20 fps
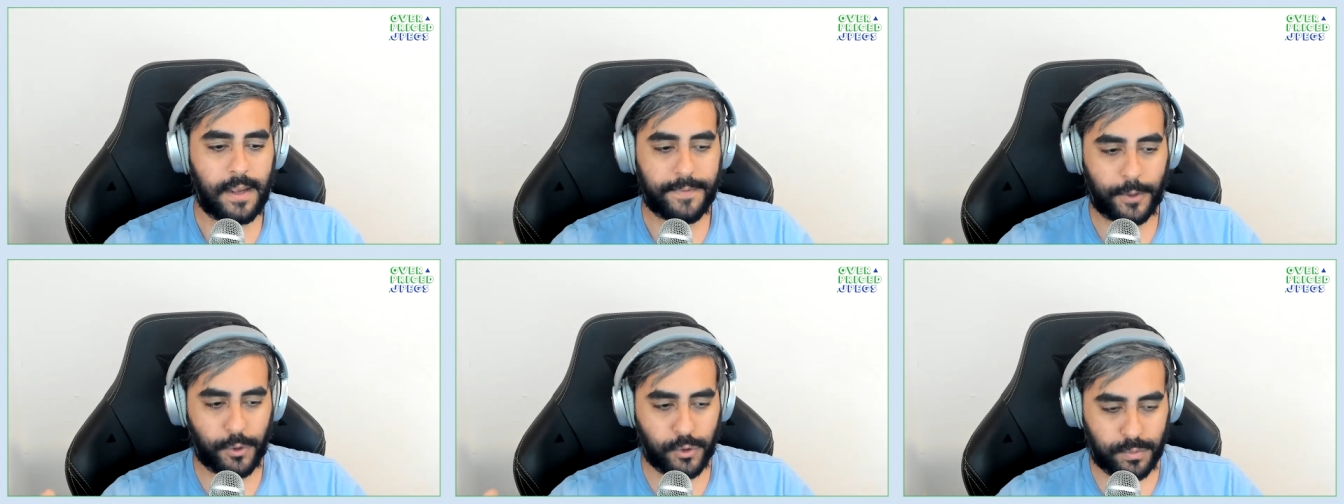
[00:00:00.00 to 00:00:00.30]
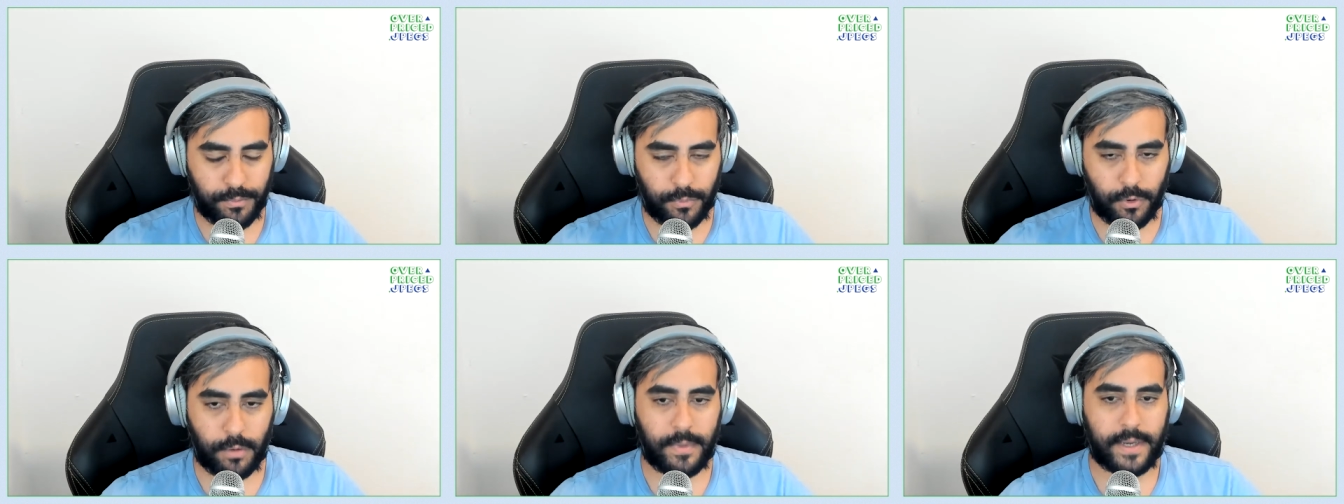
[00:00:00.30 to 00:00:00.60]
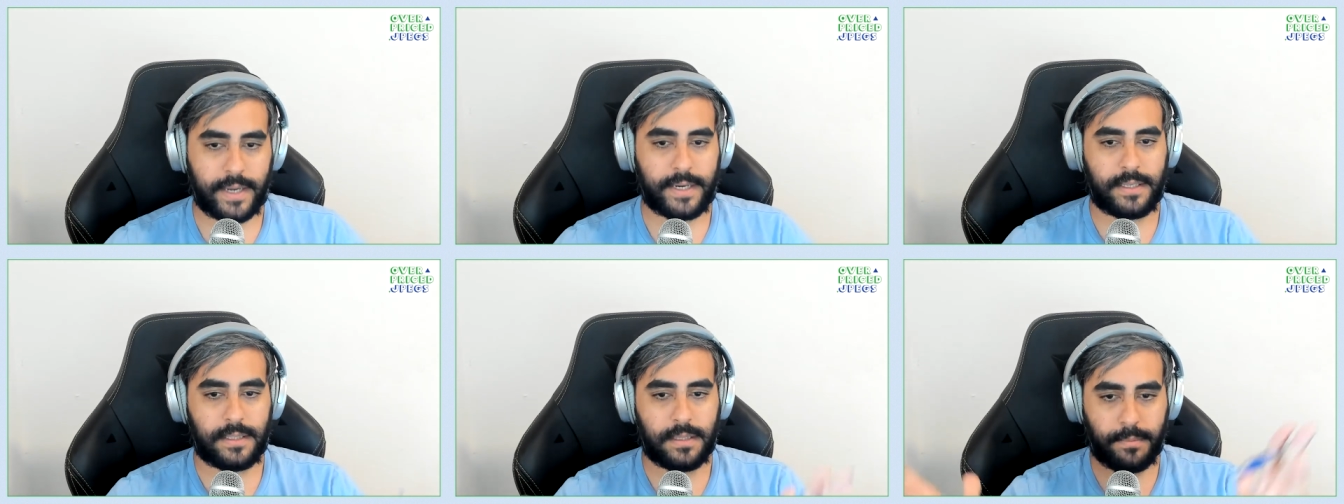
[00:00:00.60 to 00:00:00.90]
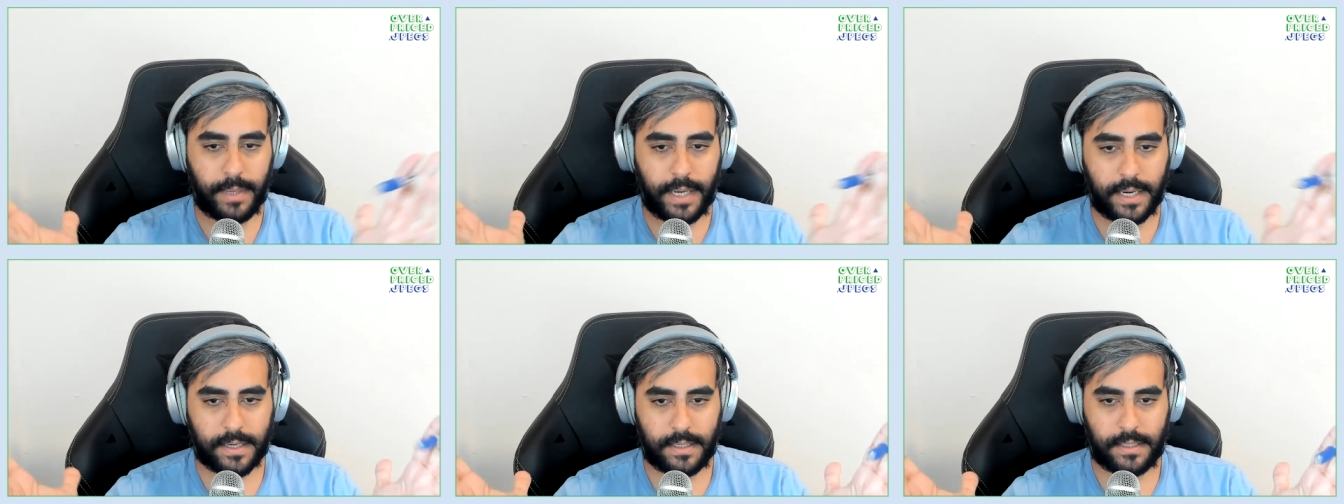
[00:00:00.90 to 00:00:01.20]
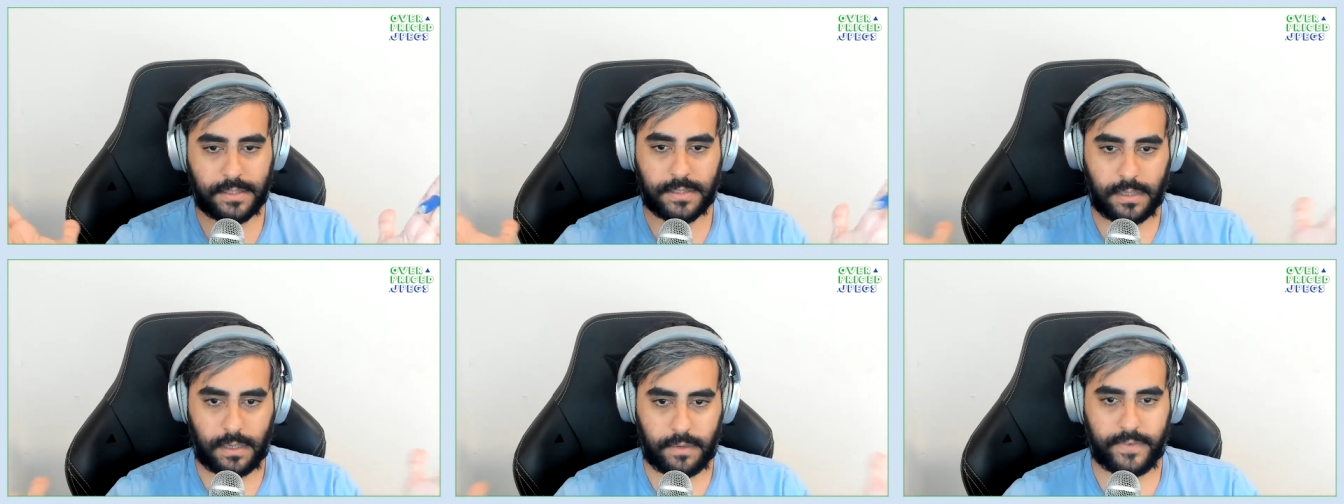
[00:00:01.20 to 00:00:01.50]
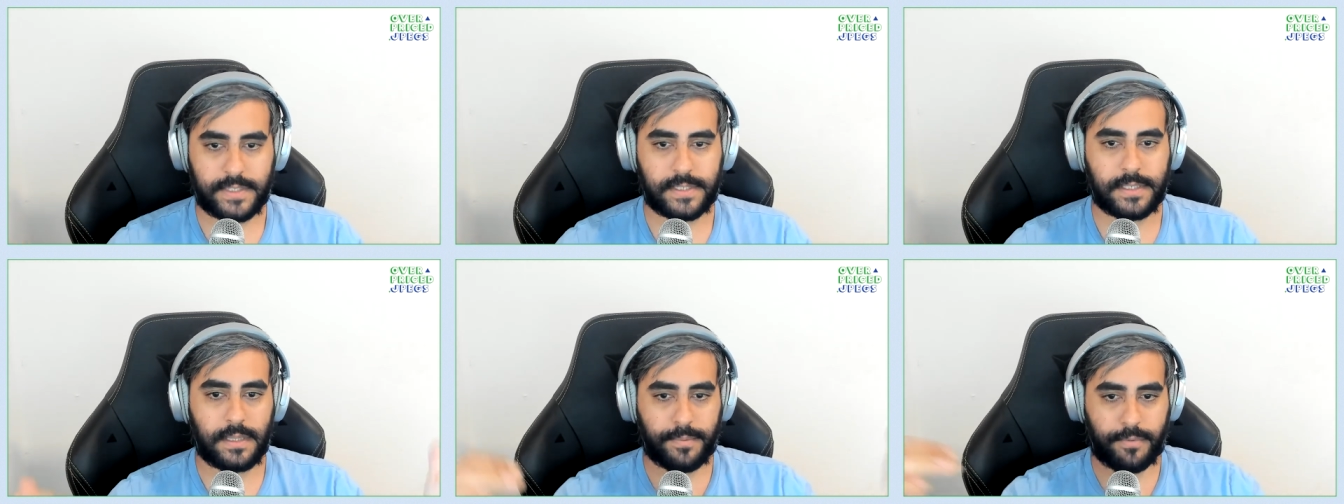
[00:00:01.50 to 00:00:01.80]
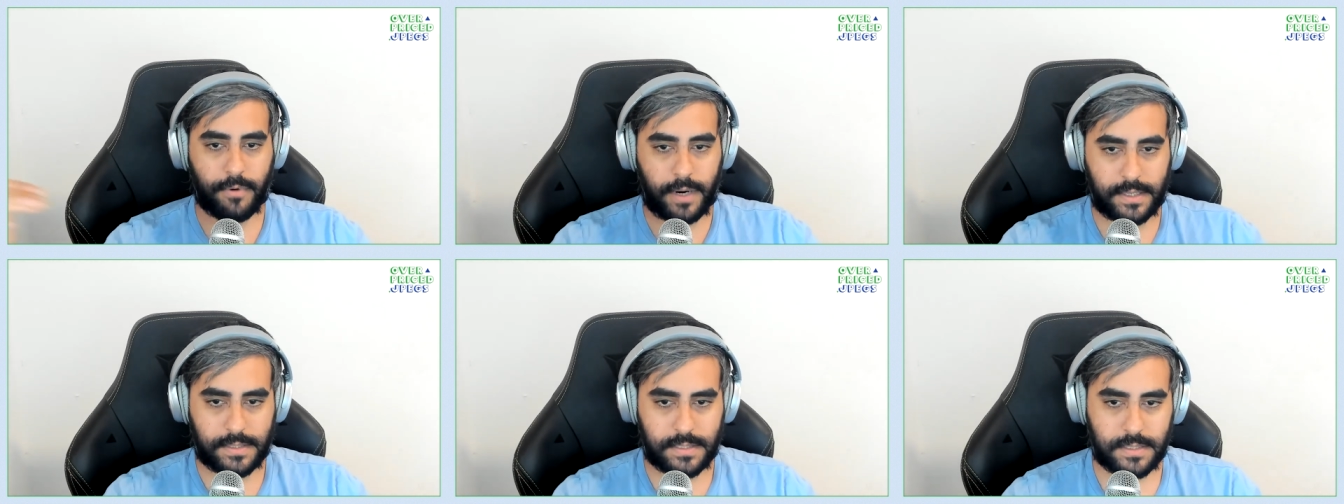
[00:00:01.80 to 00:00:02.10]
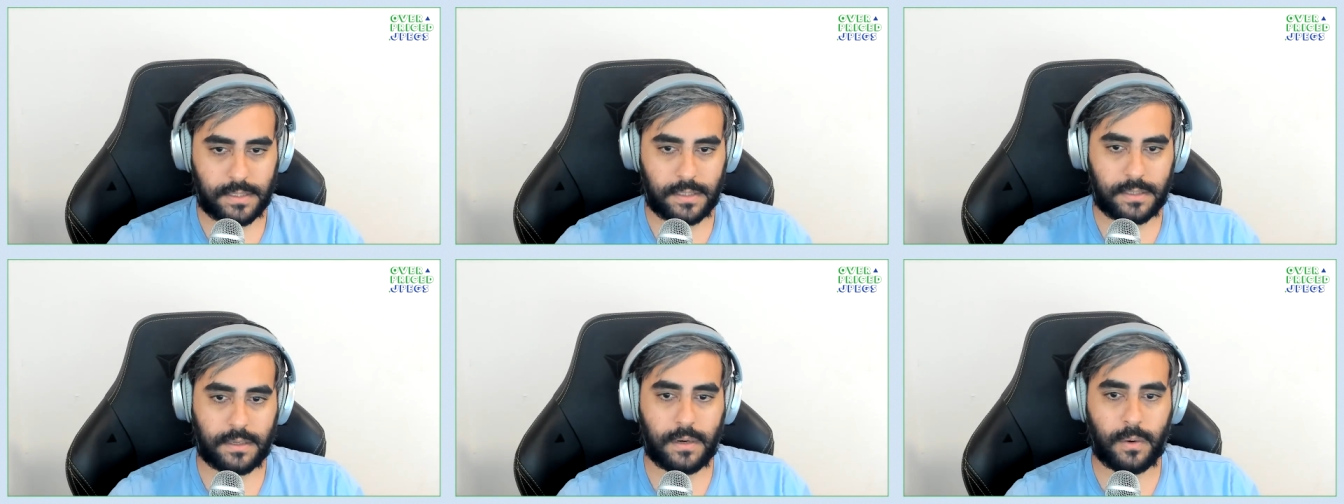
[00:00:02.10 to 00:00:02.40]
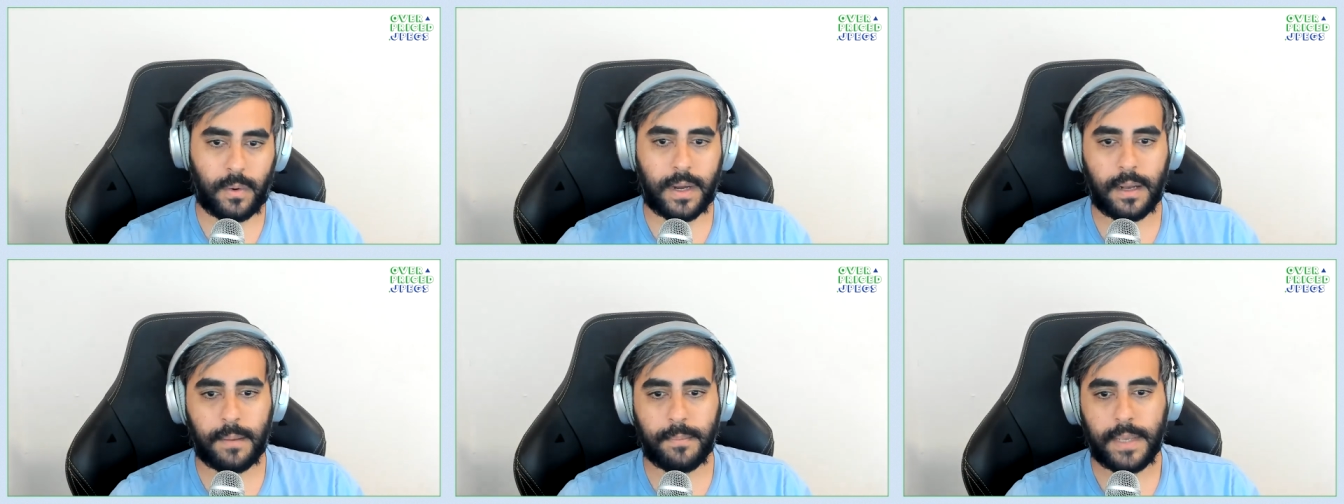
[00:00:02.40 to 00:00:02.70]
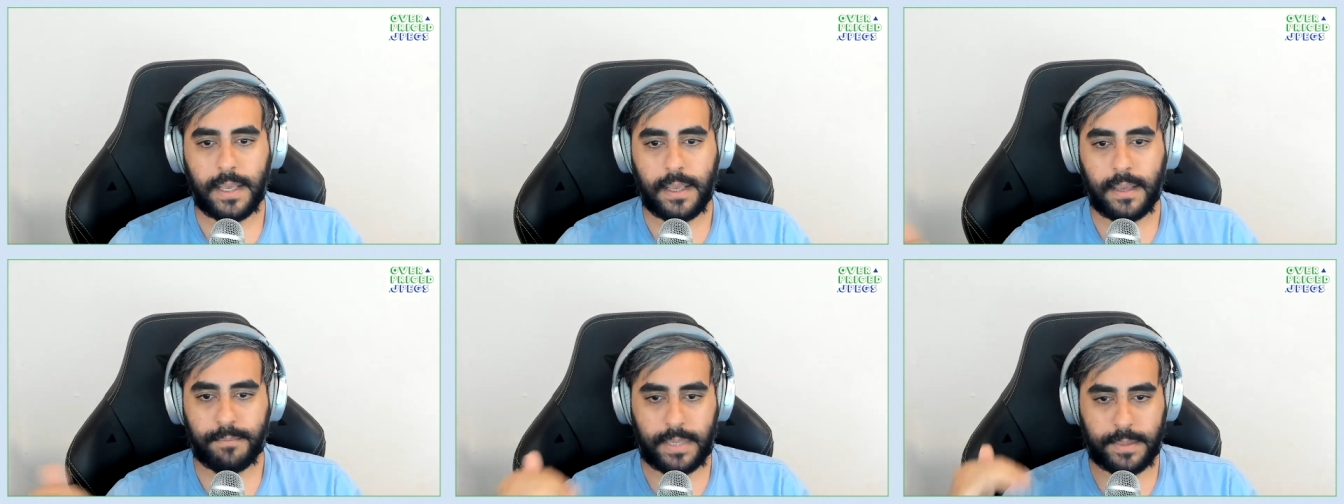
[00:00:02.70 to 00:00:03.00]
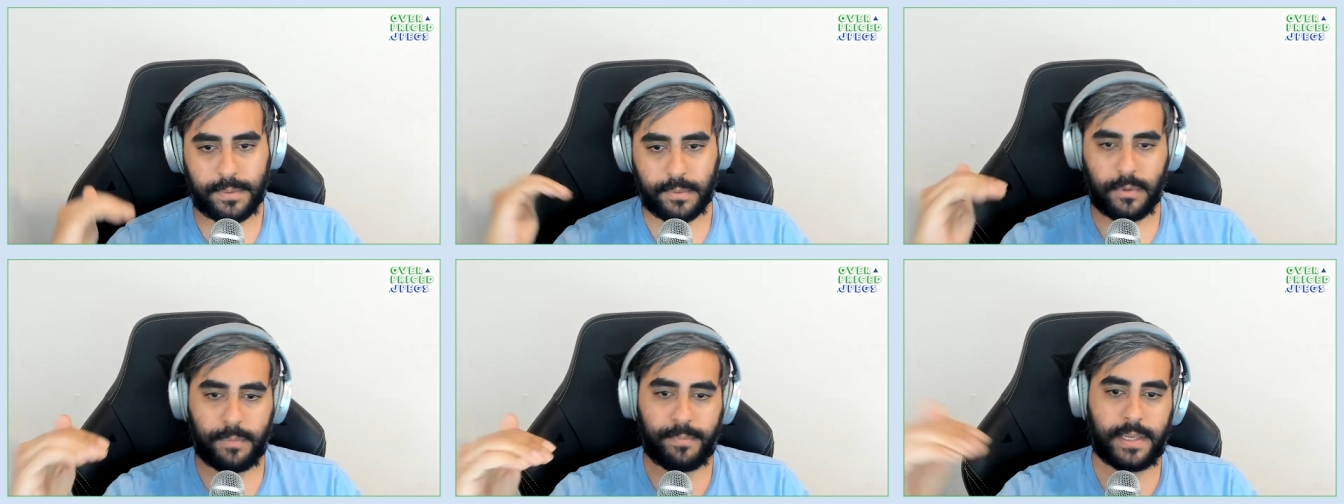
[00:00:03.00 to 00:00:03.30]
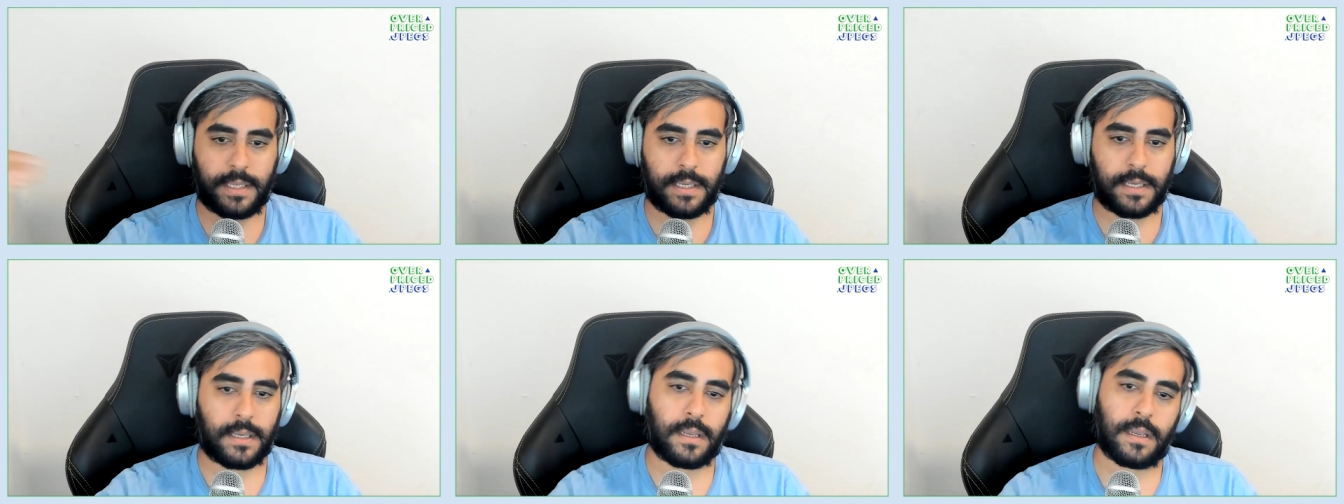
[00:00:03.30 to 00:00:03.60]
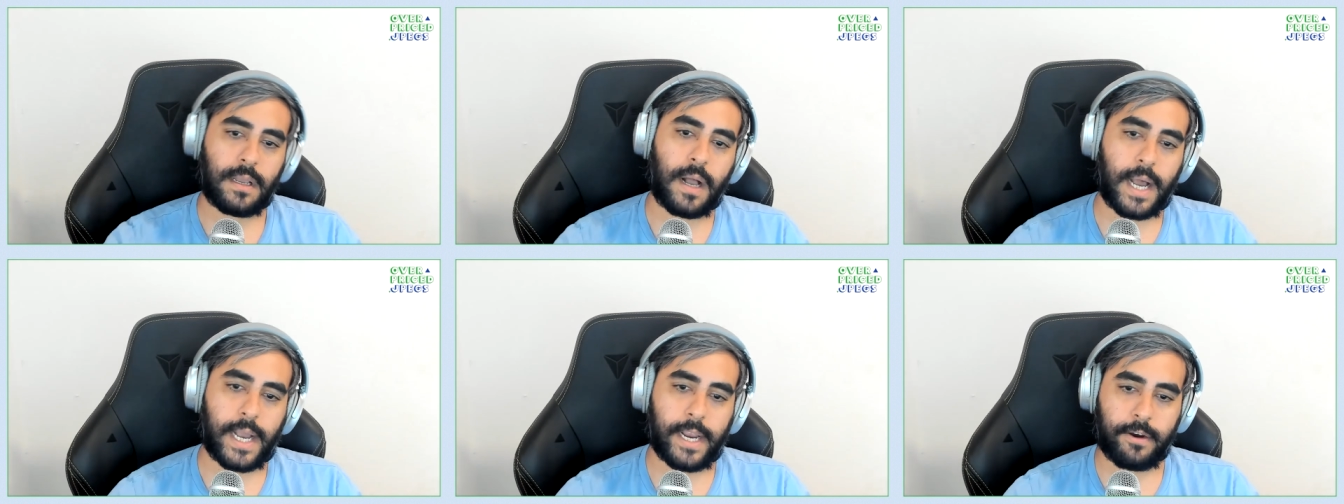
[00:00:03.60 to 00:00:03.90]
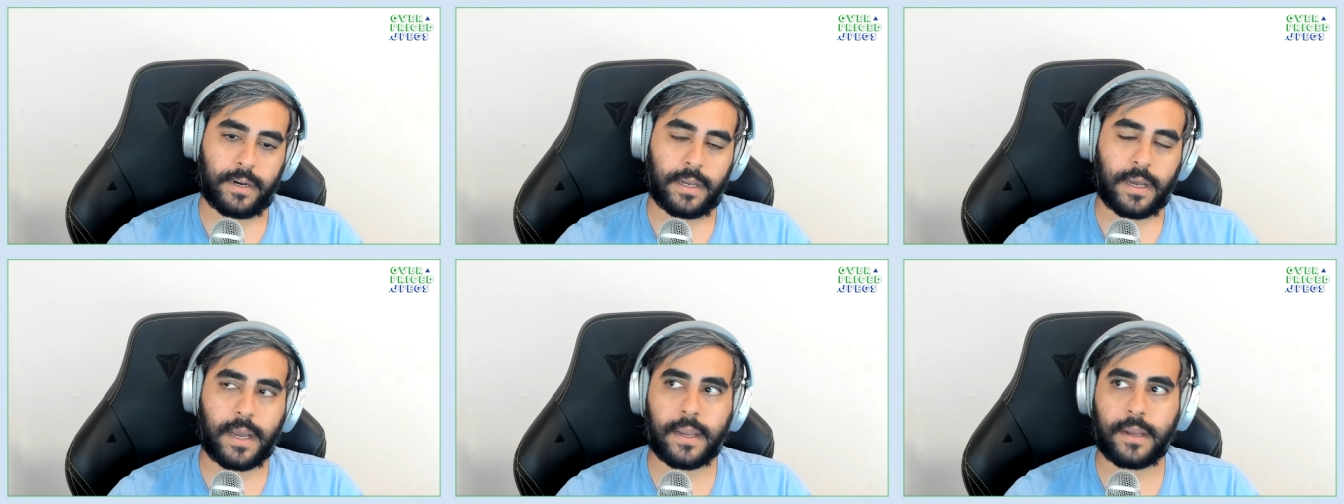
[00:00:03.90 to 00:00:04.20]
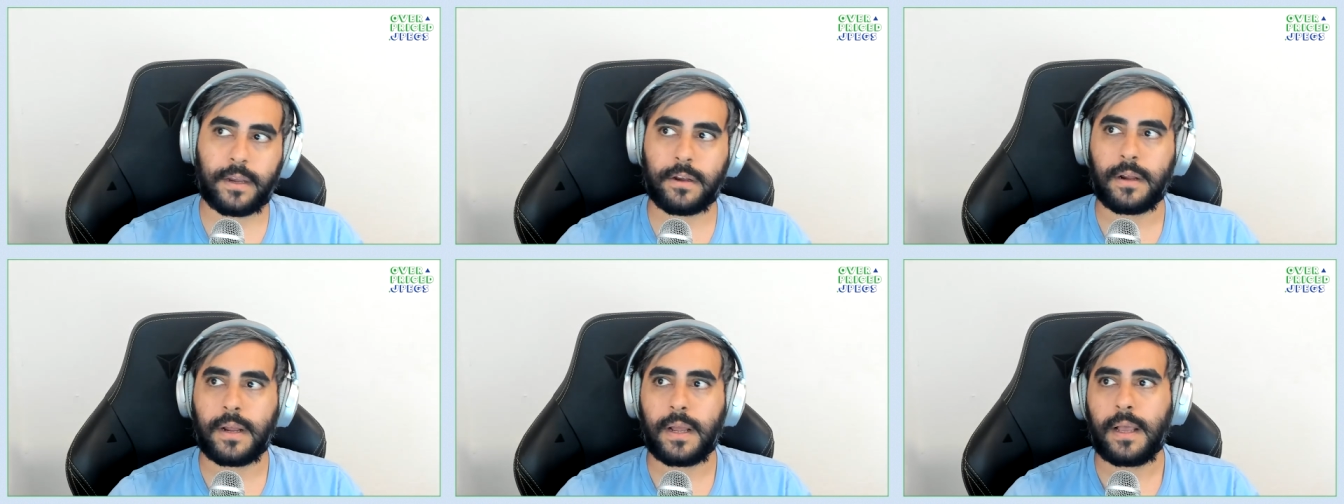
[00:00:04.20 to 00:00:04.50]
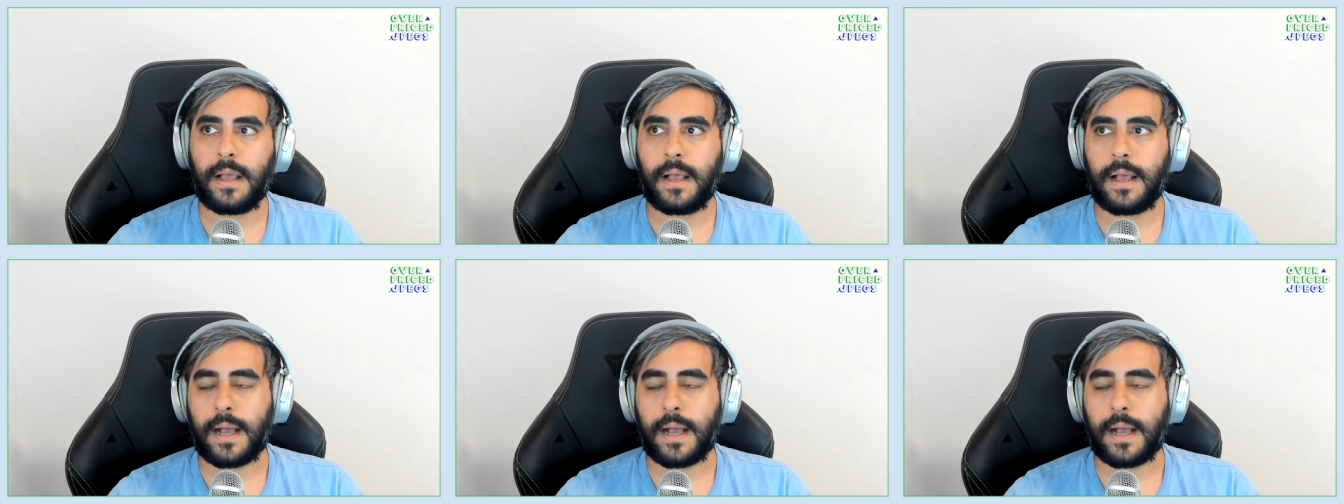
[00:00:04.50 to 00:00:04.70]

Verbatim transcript: There was more money in the bucket. So obviously the price is going to go up. People were bidding higher and higher.